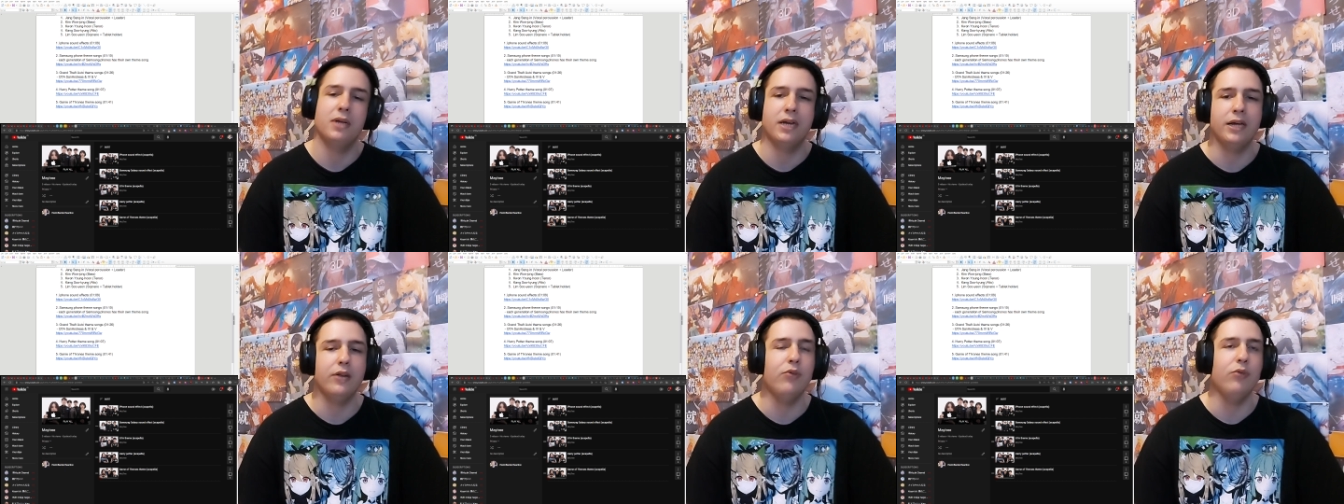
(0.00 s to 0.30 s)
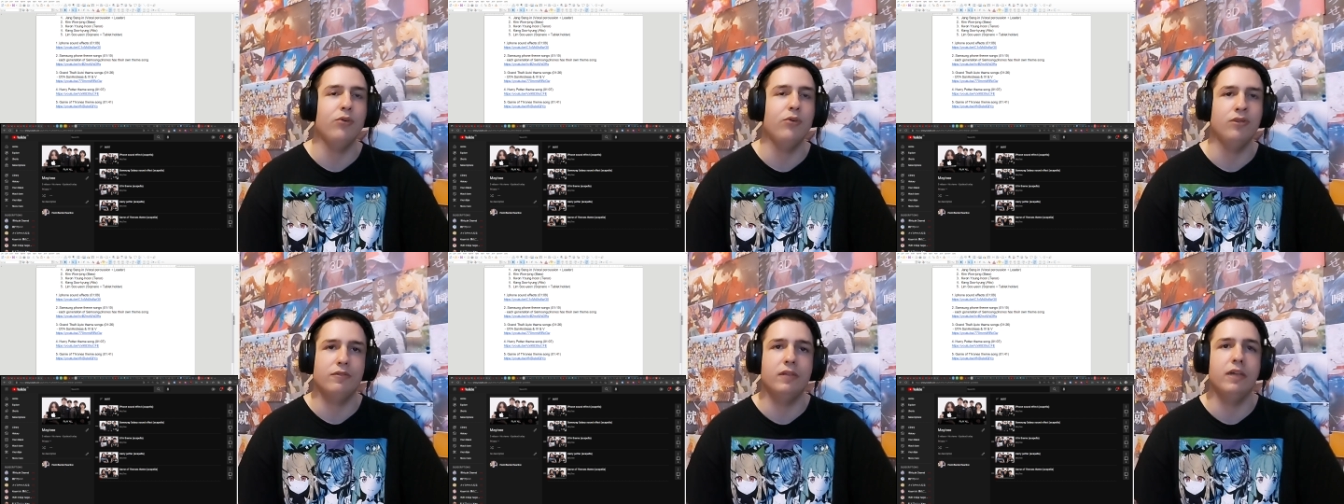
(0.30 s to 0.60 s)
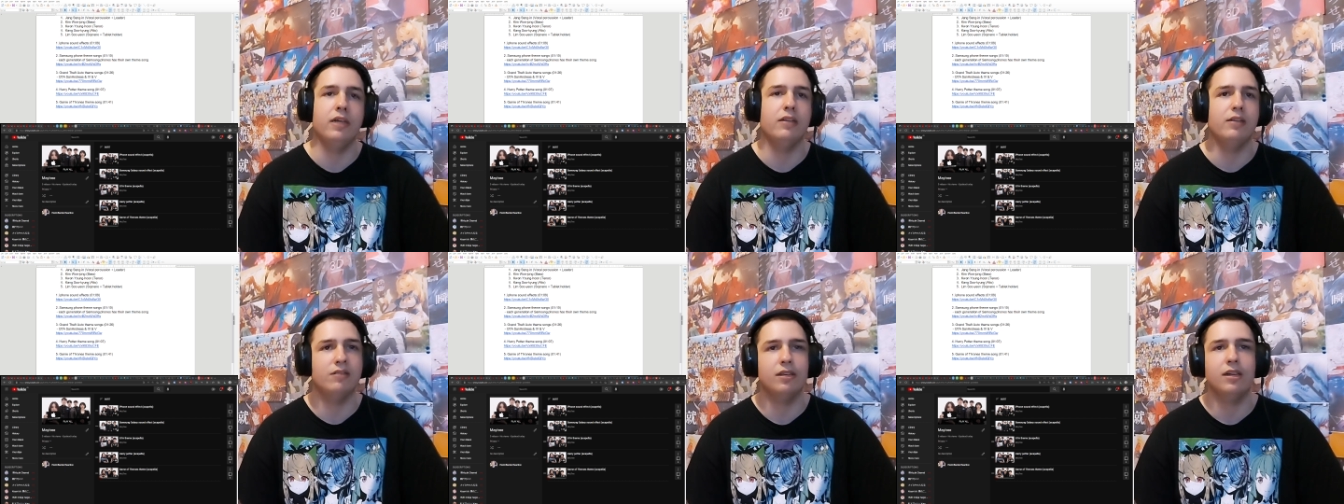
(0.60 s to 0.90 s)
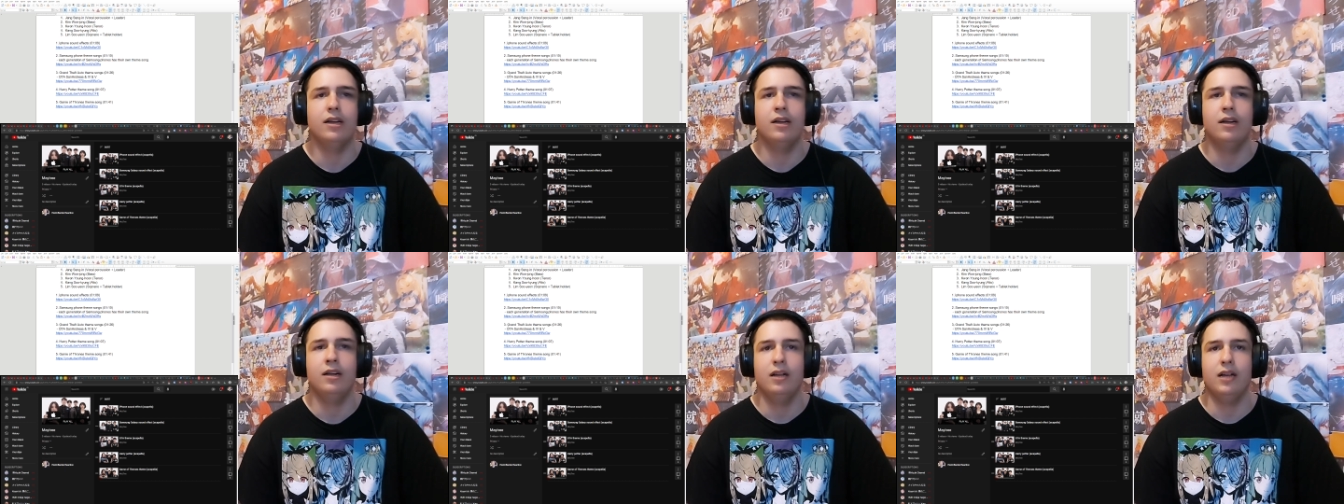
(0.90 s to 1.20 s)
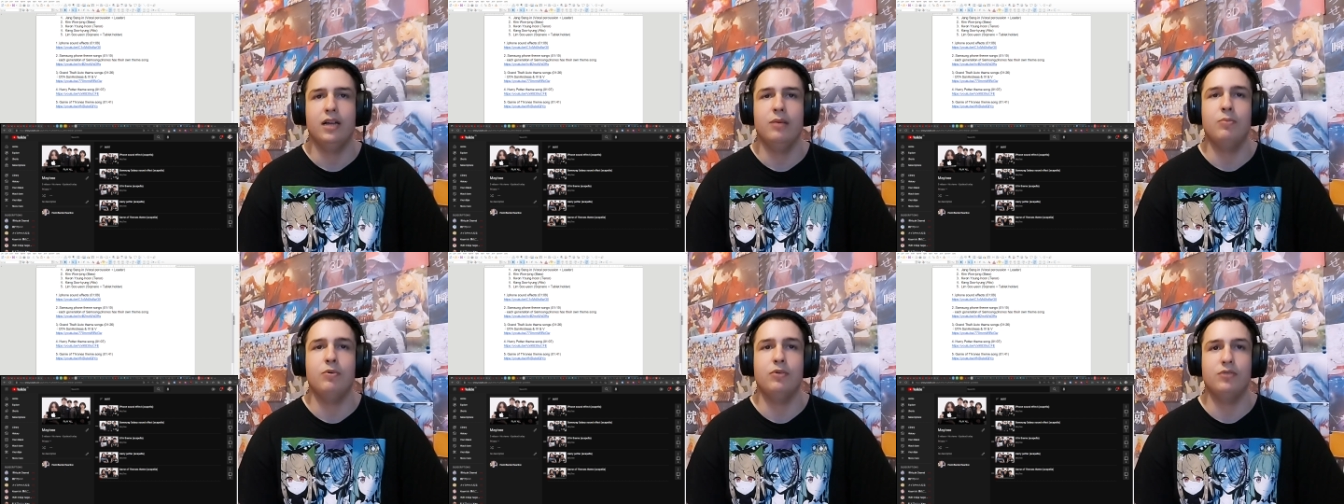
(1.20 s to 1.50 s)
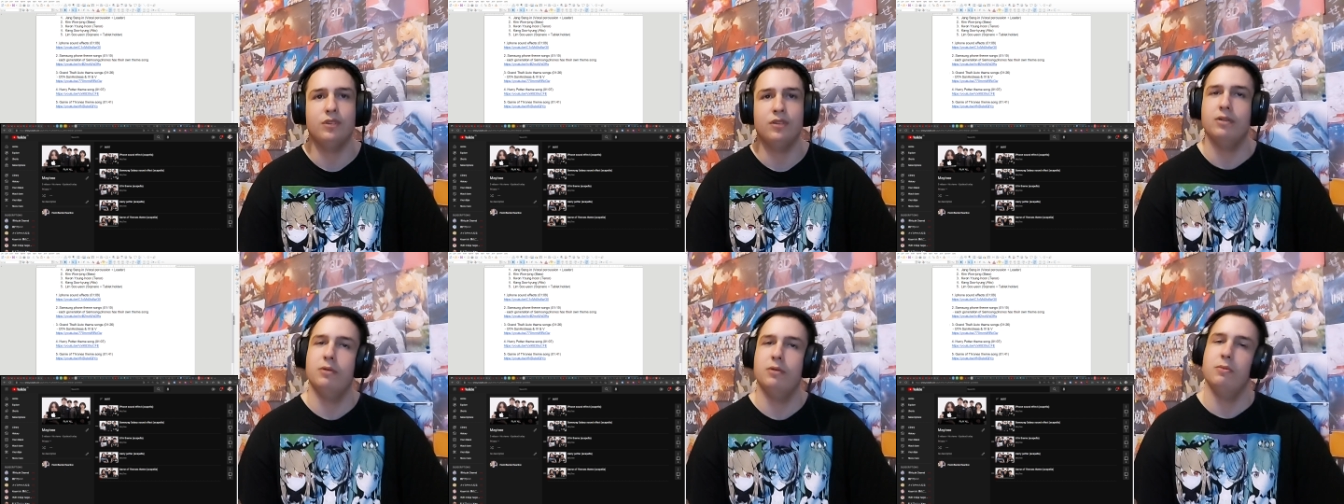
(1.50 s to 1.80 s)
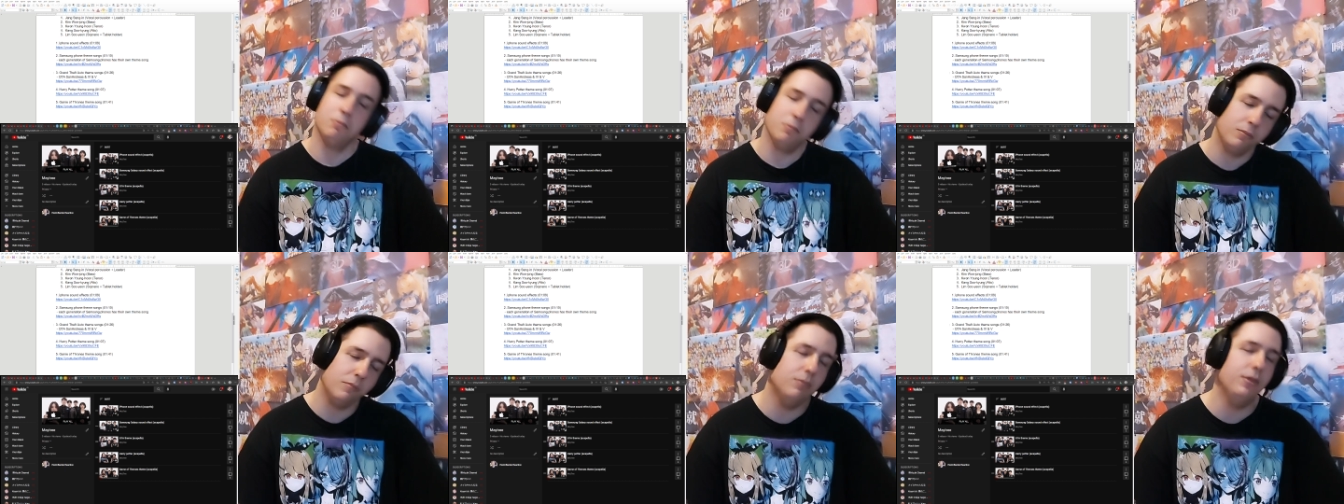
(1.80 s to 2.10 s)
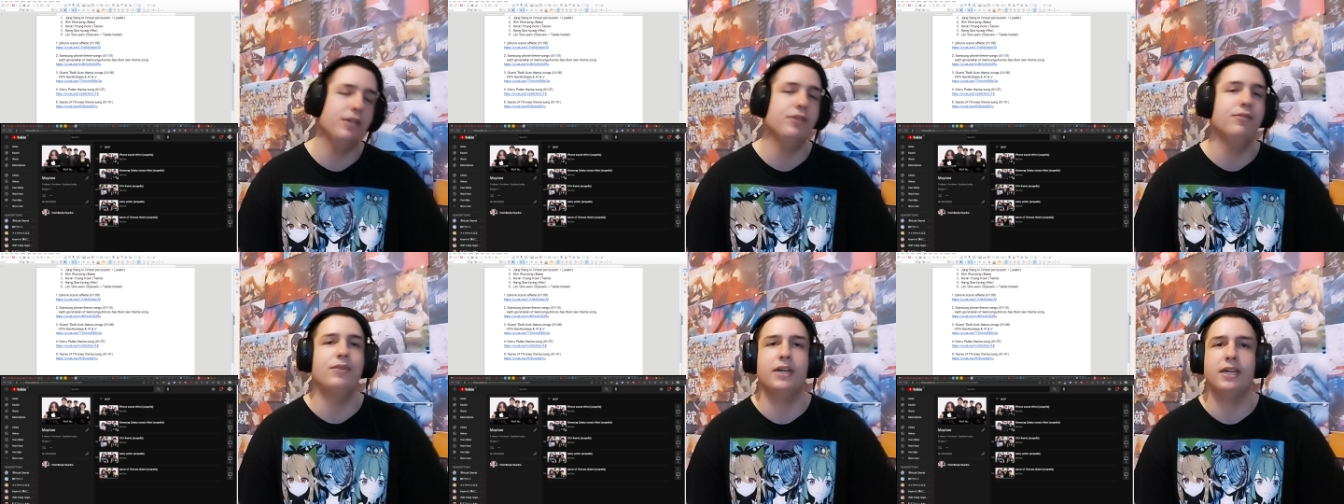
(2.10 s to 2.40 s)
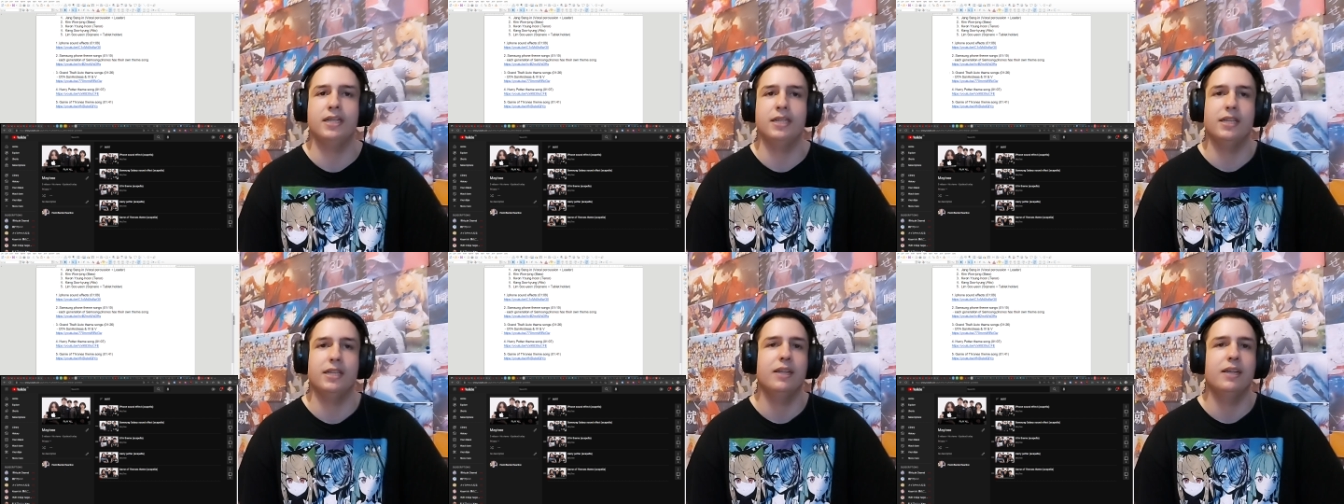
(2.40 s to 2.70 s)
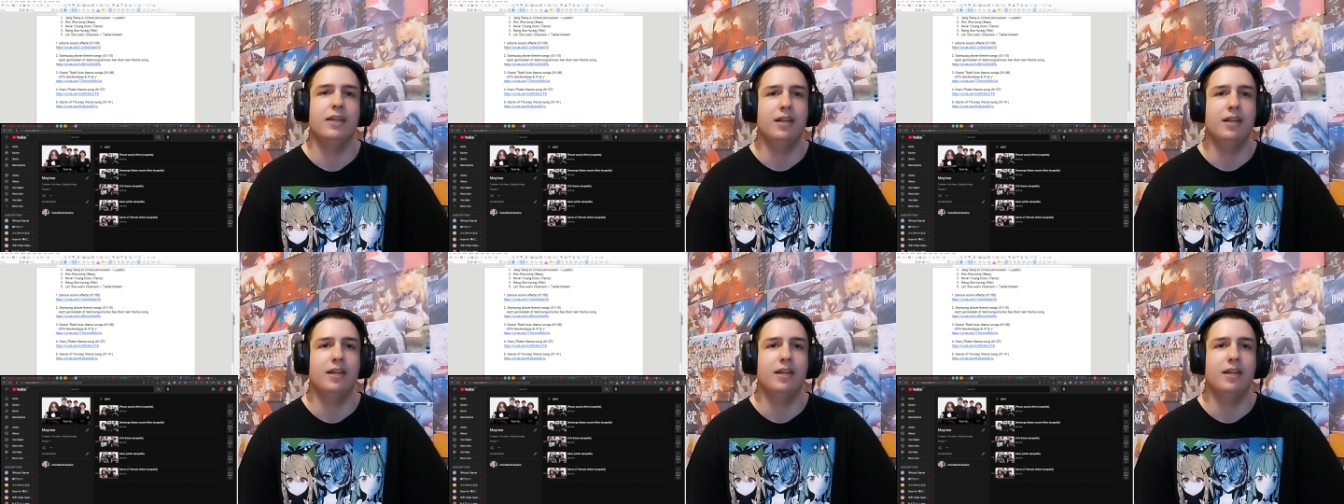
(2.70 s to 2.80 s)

I know all of that. Harry Potter, big fan.